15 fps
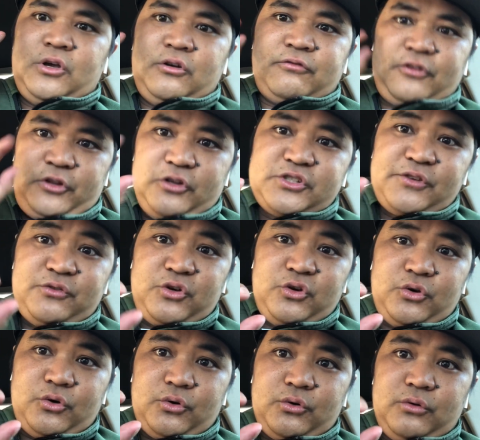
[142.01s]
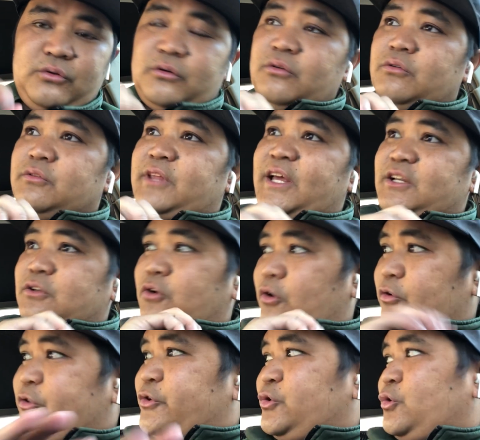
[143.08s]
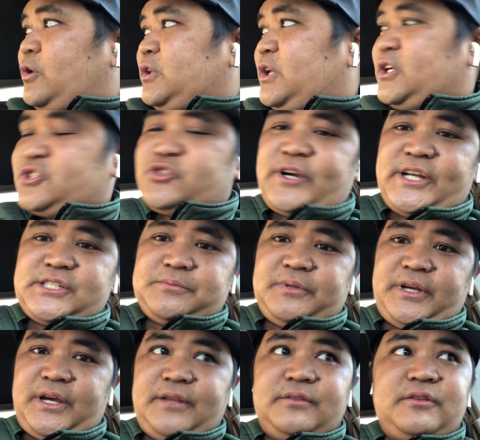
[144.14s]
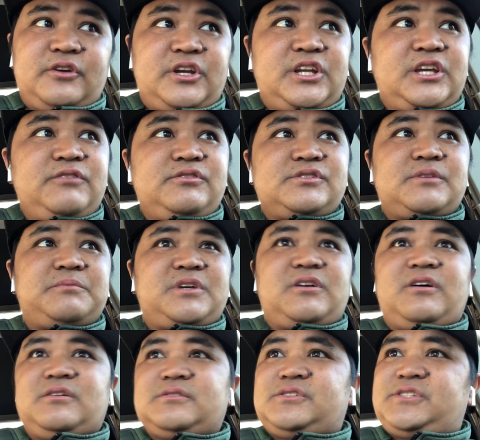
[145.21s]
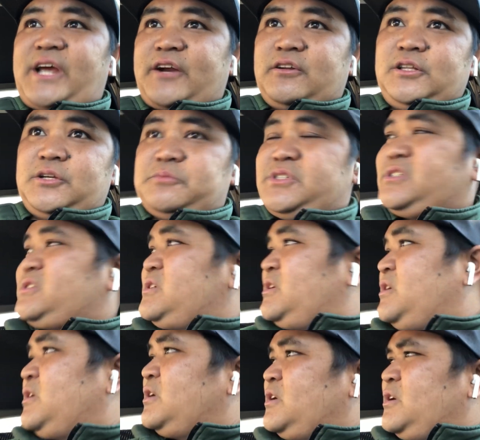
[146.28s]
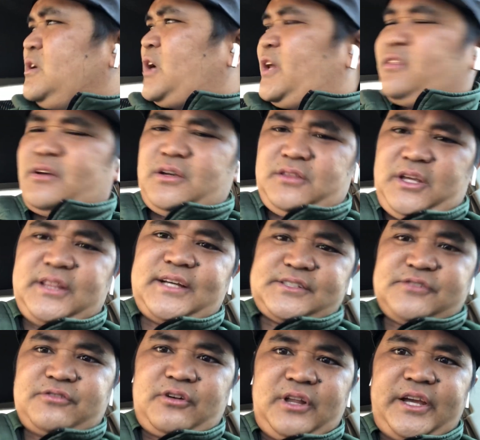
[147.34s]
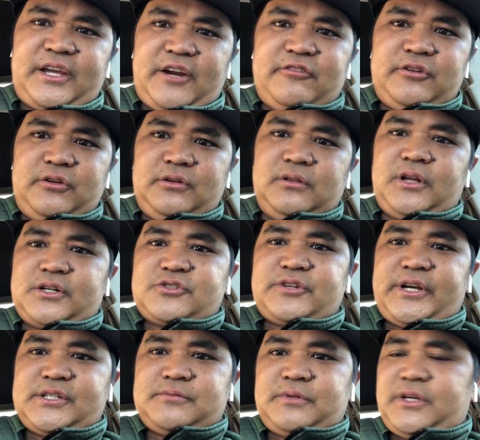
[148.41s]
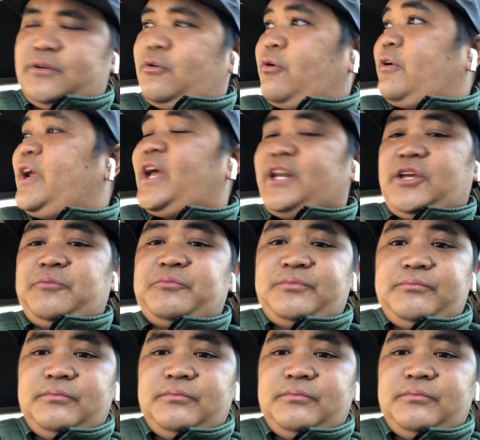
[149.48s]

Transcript: for those of you that go through a lung transplant, they're going to give you something called tacrolimus. I think that's for every lung transplant or any